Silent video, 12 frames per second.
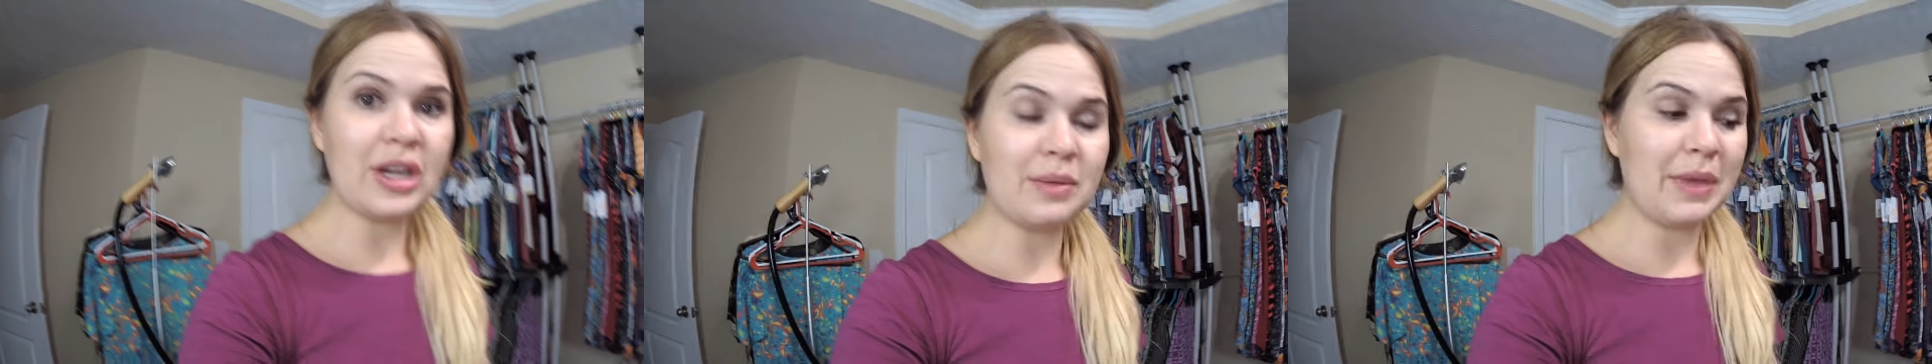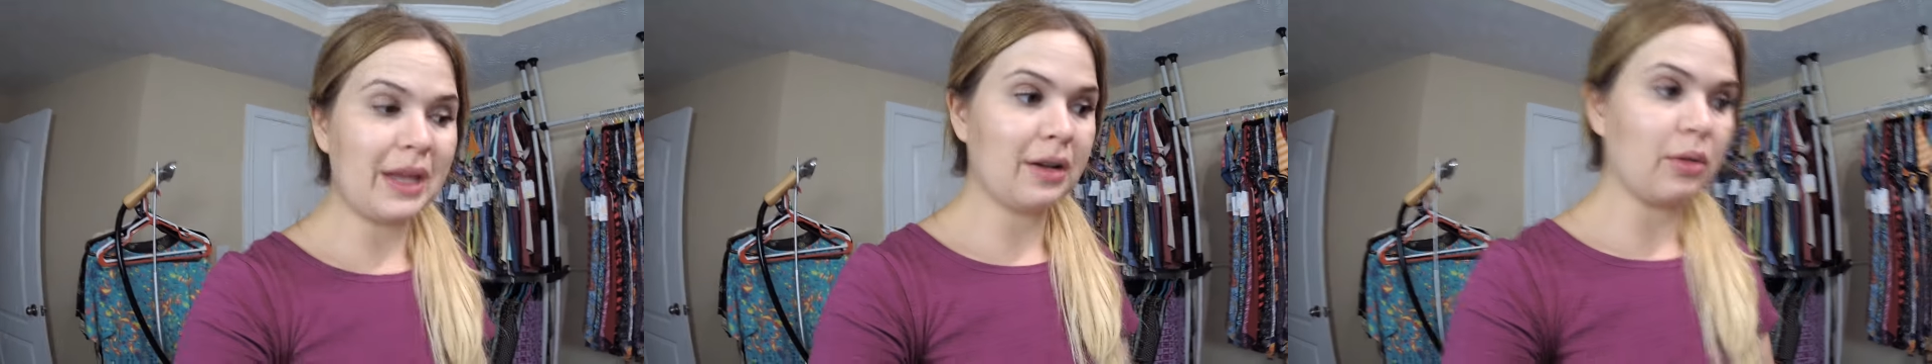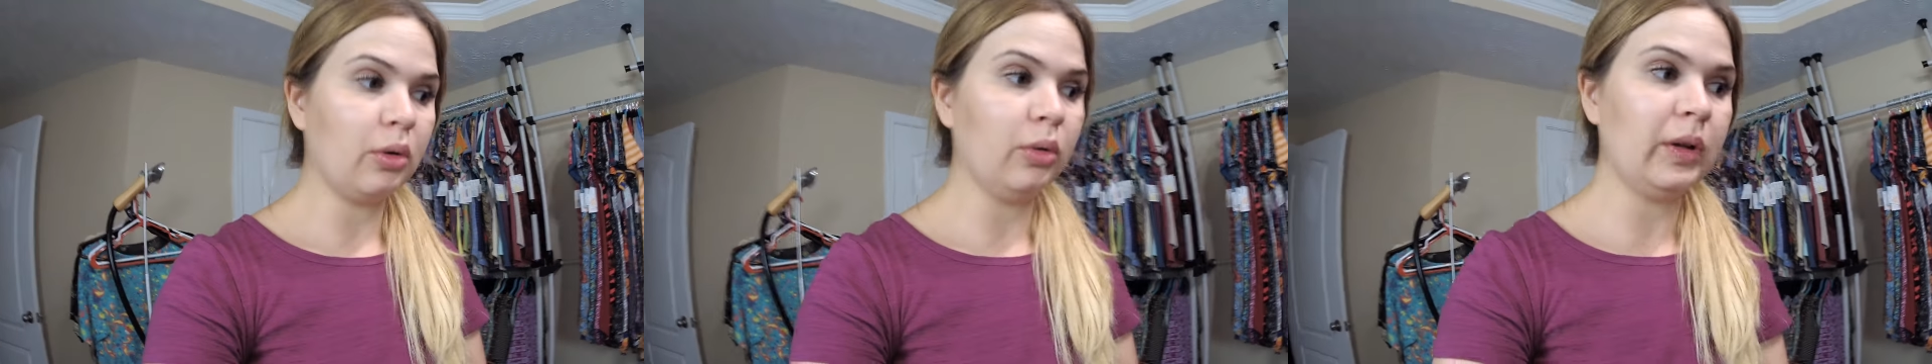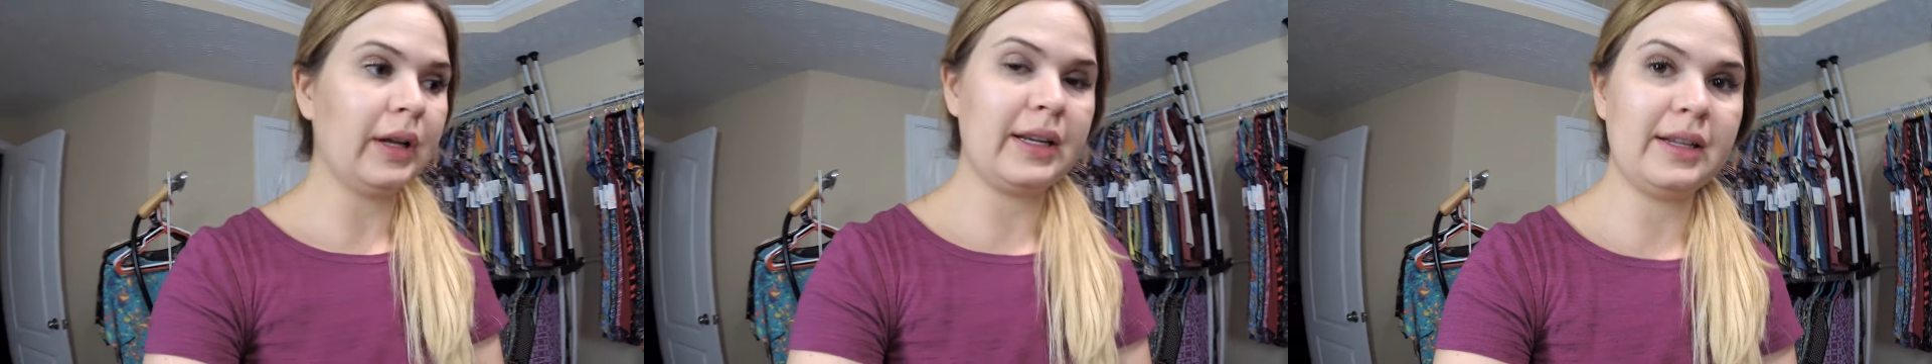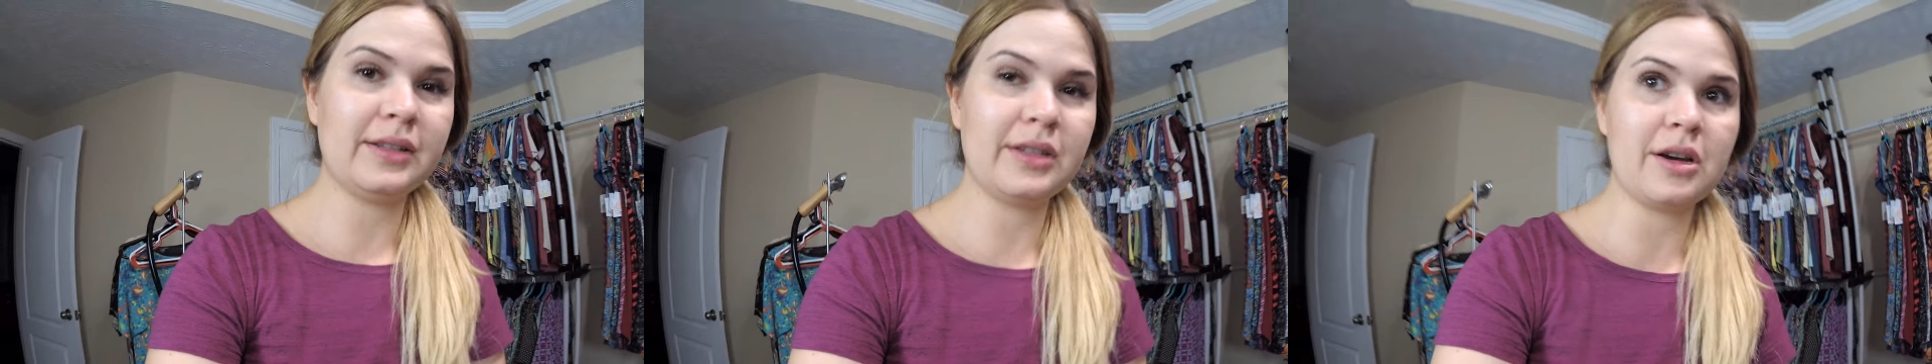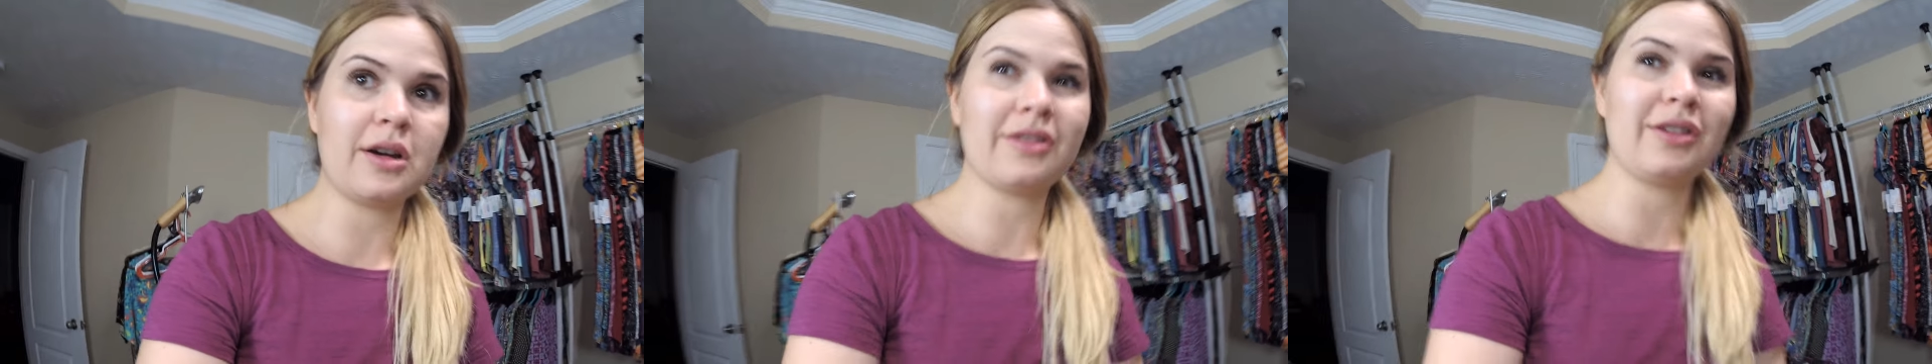It made it a whole lot
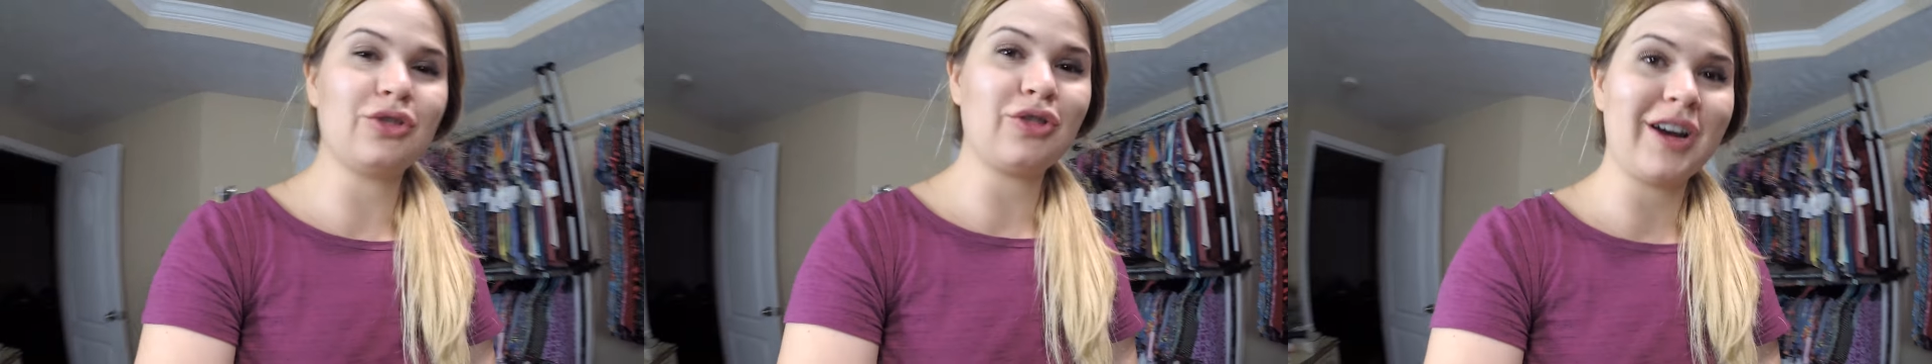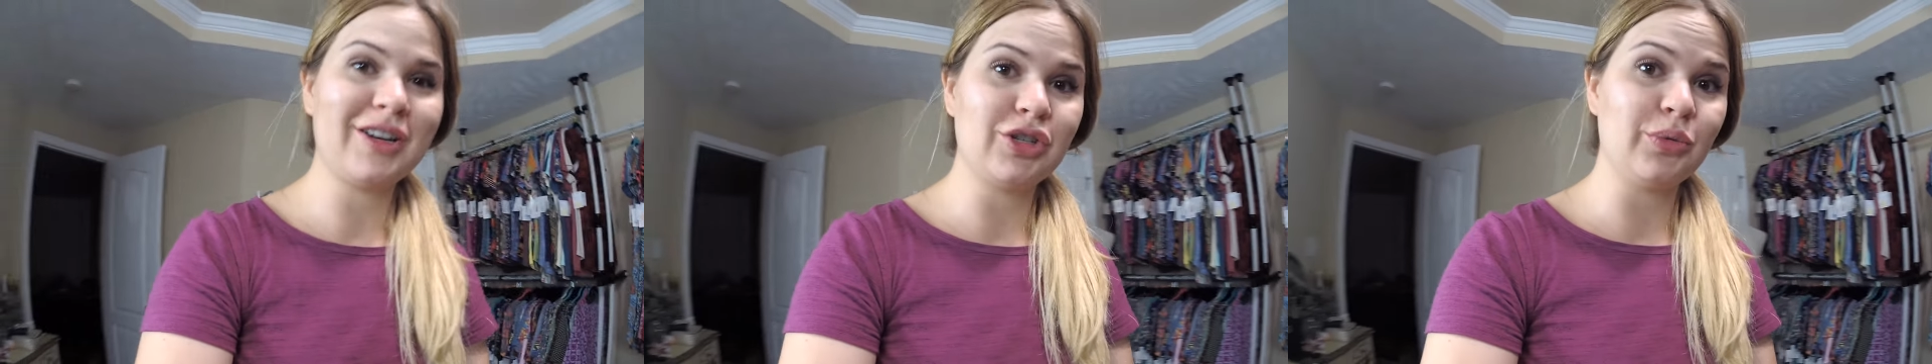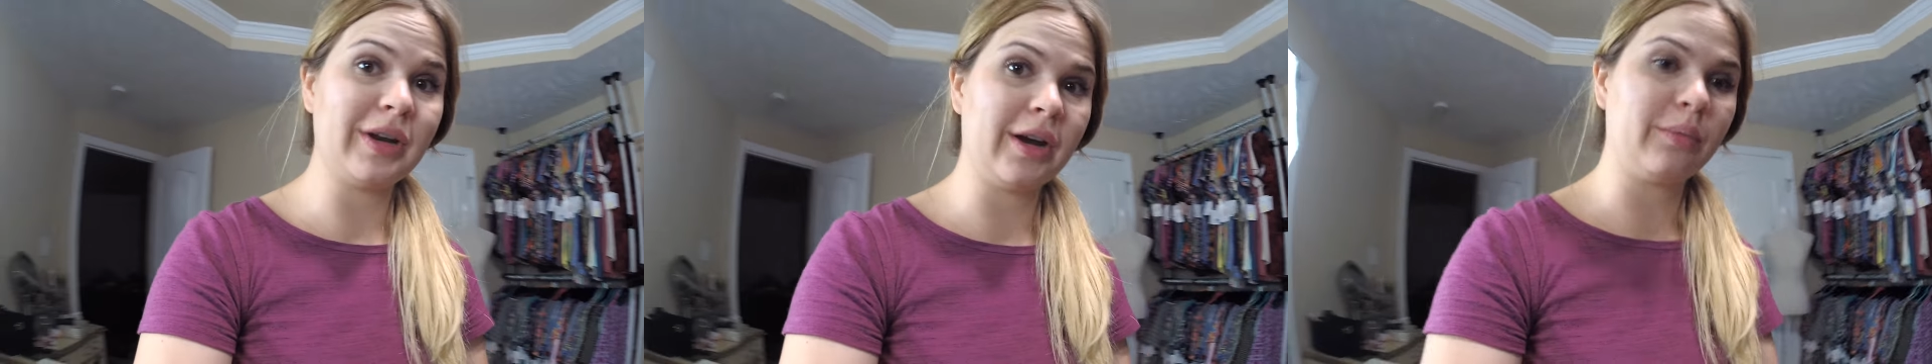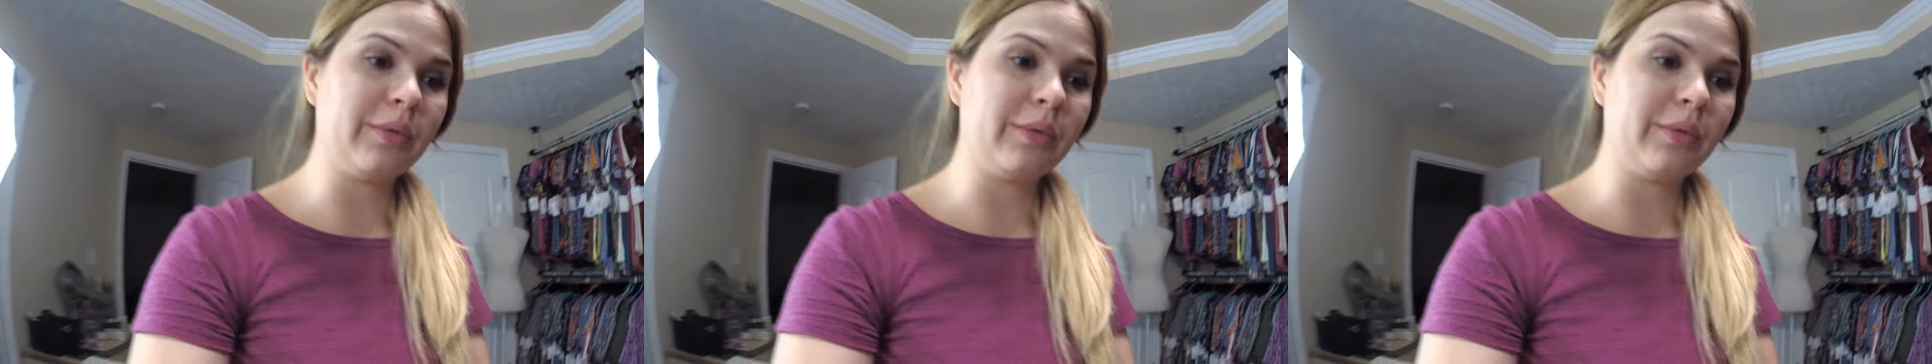easier than trying to do what I